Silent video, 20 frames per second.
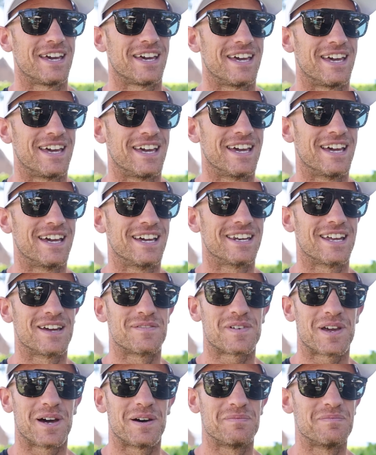And
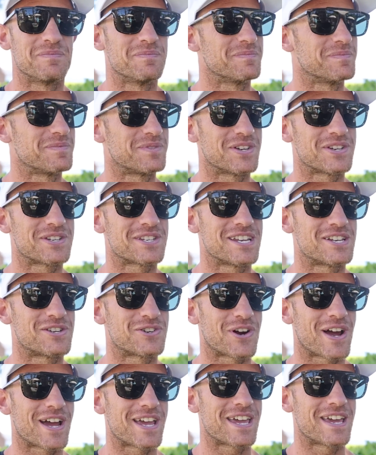I've come just to
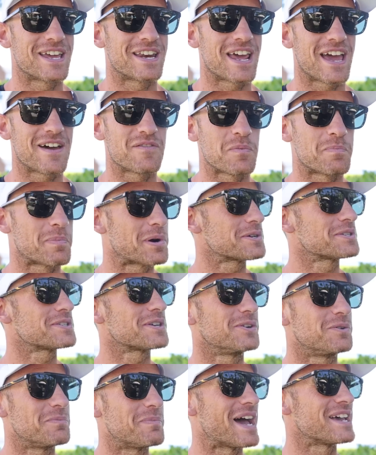try and have a
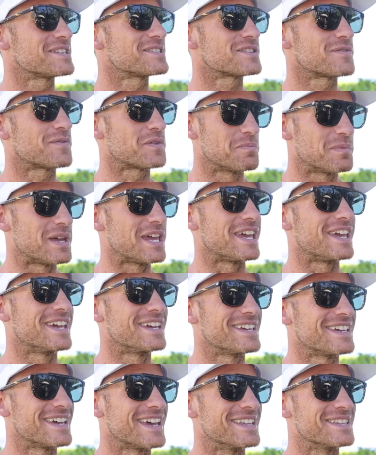personal best for me.
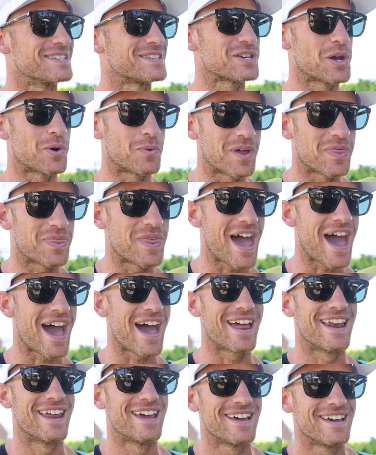And so with
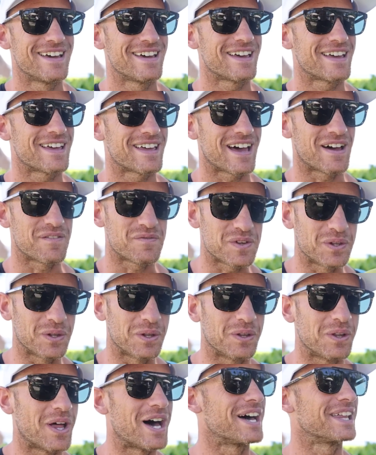that, I
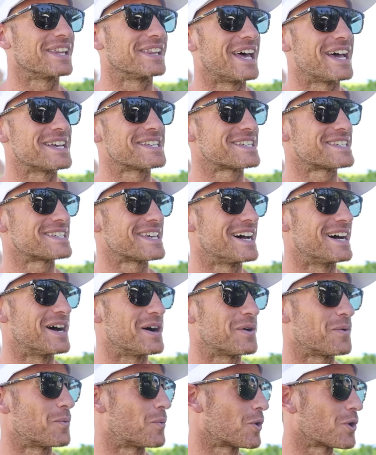feel a lot less
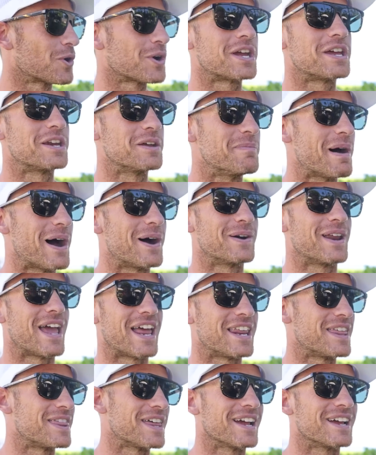worried about
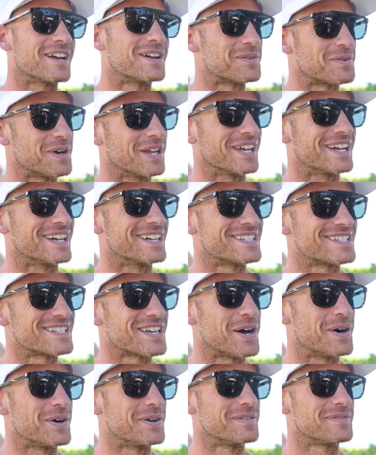anything, really.
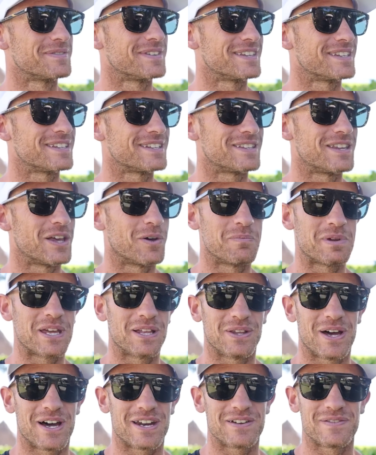So there'll be
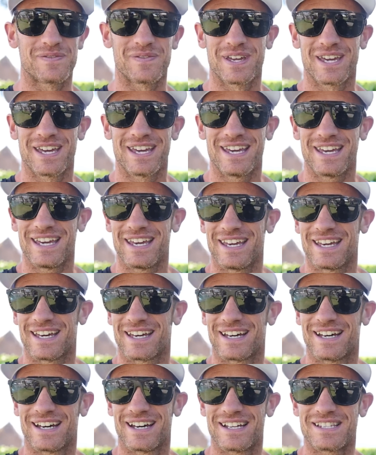a lot of
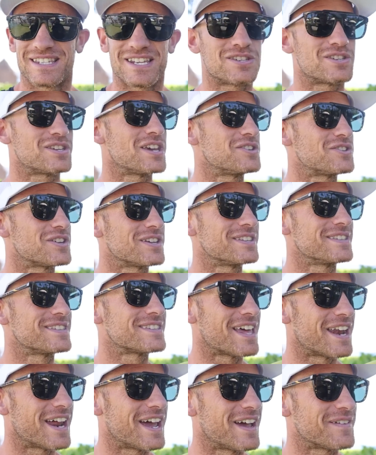
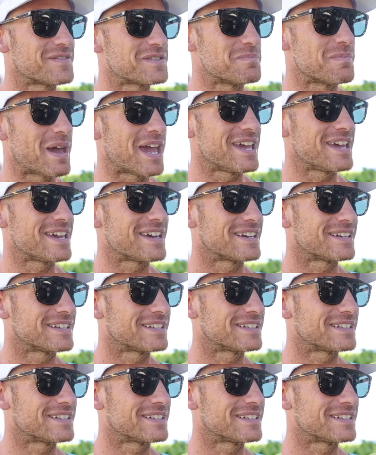decisions that I have to make